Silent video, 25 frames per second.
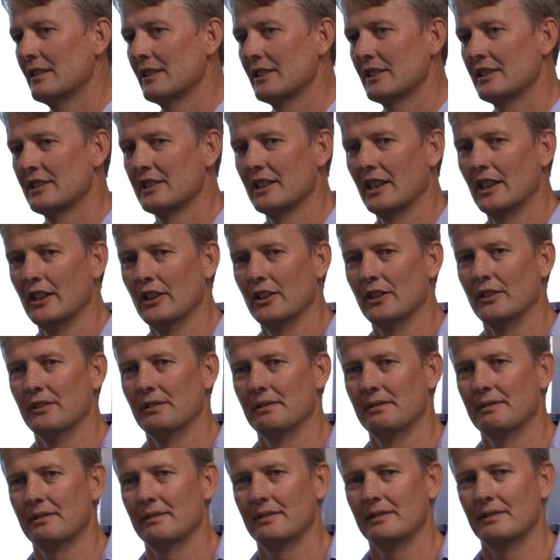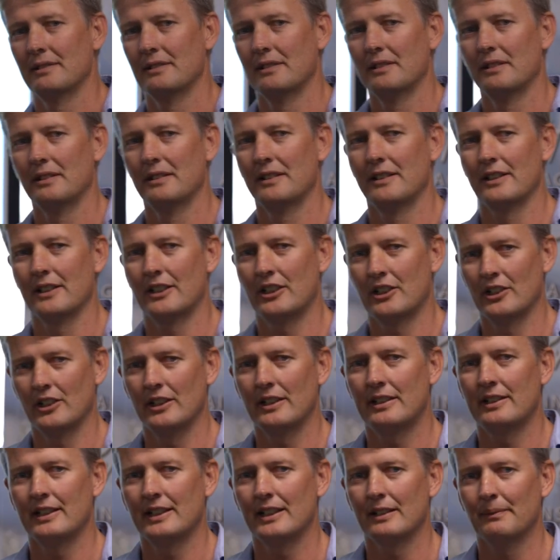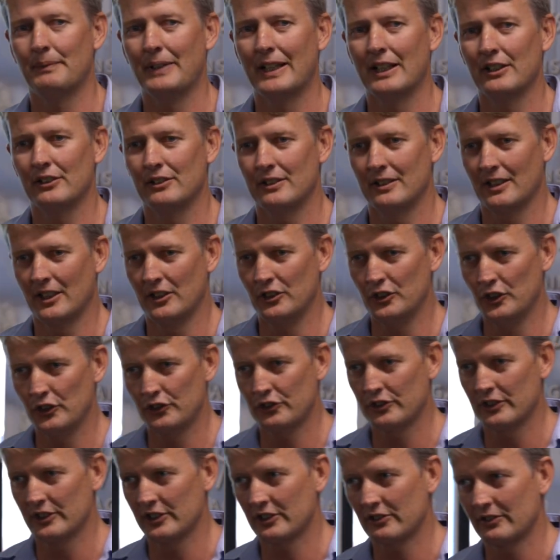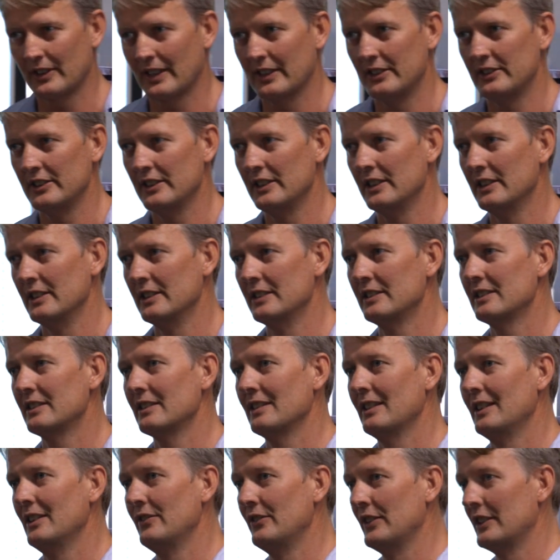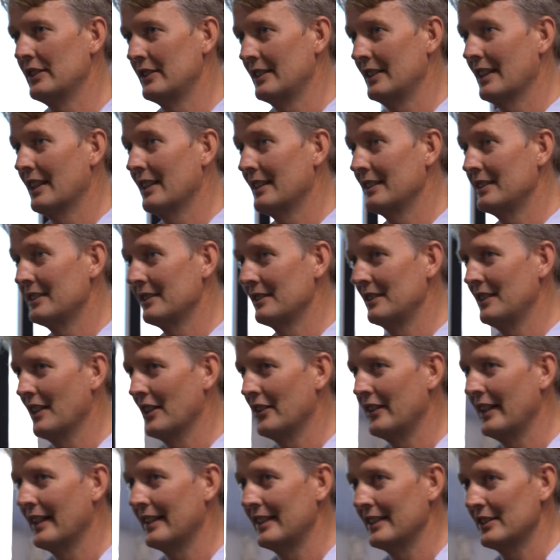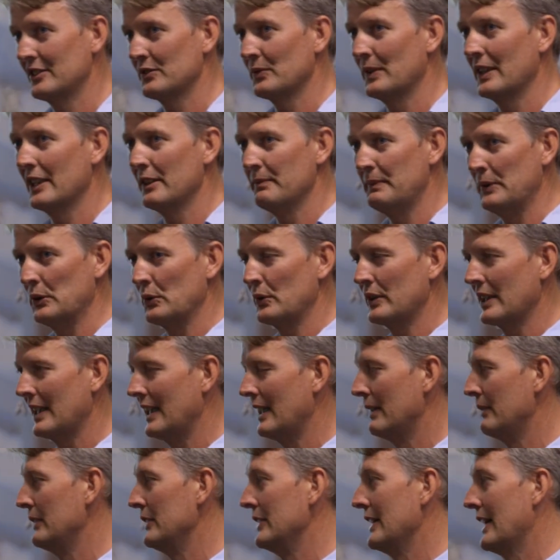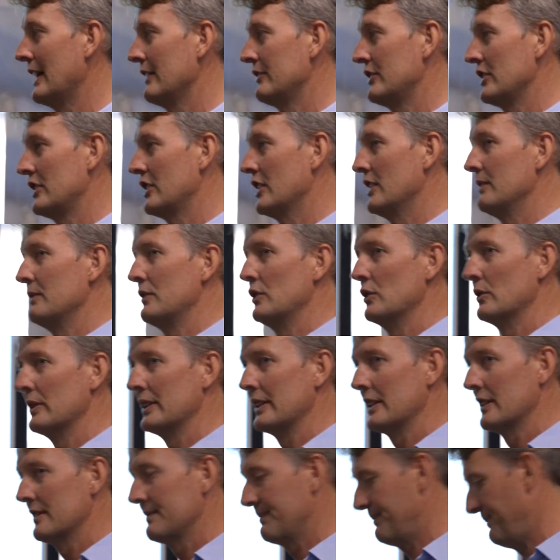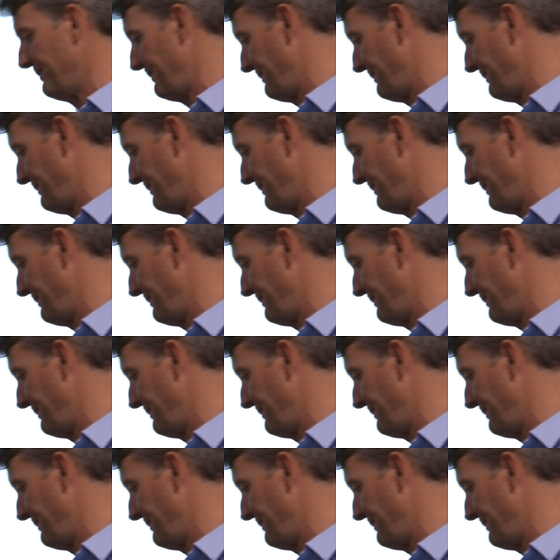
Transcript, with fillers: So the key thing about a nutrient strategy is if you're going to go down this way to build carbon, you have to keep doing it.